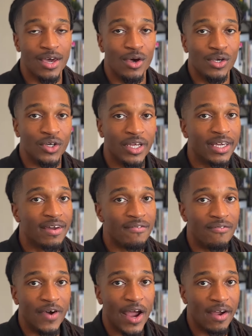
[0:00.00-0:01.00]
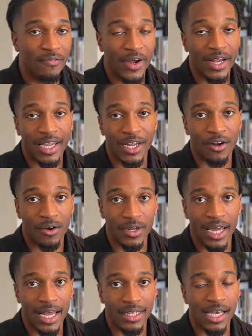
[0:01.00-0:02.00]
So you need to get very, very clear on
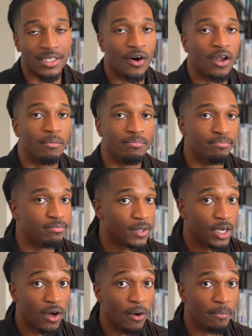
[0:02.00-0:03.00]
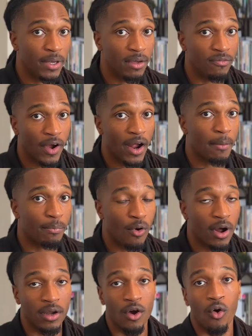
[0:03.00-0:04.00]
that. That's going to, you know, be very
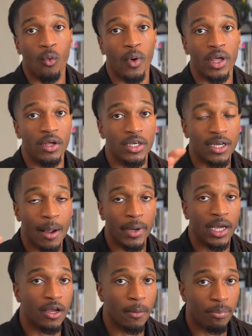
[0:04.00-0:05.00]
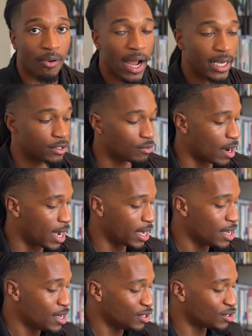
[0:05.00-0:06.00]
important when you're determining your price, right?
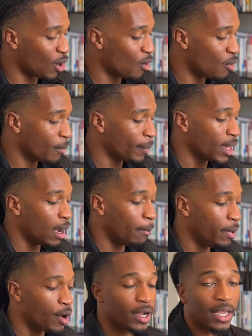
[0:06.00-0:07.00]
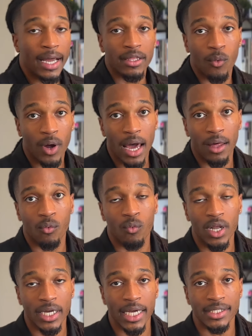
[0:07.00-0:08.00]
So a building like the one I
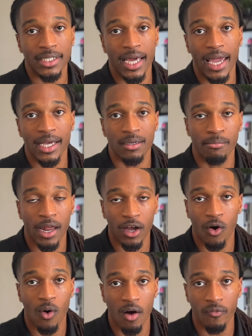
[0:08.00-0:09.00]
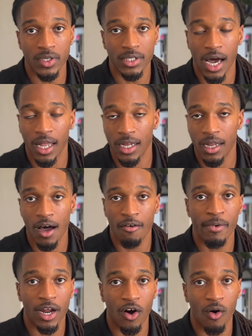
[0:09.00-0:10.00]
looked at today, it's a medical office. I love
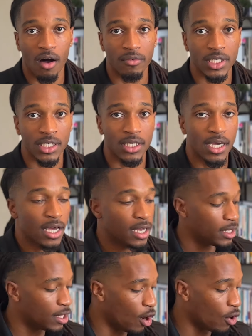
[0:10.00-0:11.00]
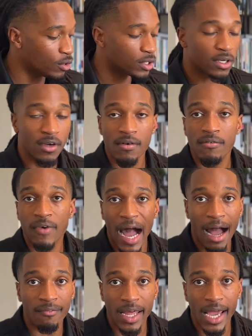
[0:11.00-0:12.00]
medical offices. Those
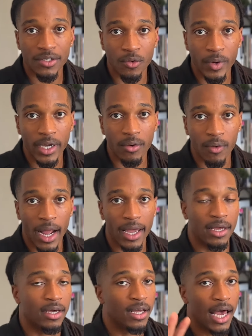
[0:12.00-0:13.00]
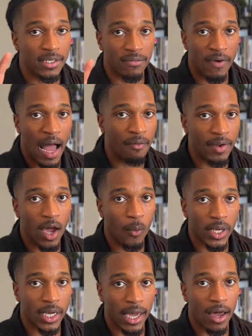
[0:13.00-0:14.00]
5 days a week, right? That's a
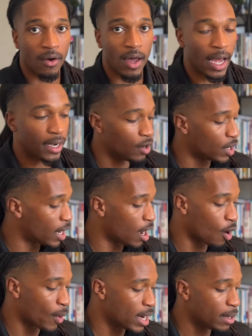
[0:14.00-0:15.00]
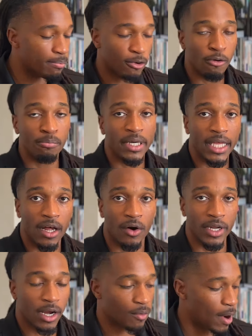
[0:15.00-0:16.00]
5-day-a-week account. I know that already. Boom, put that on
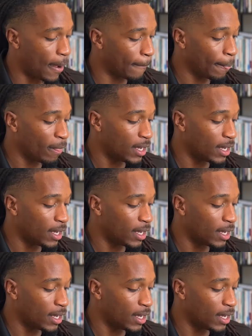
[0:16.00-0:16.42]
there, right?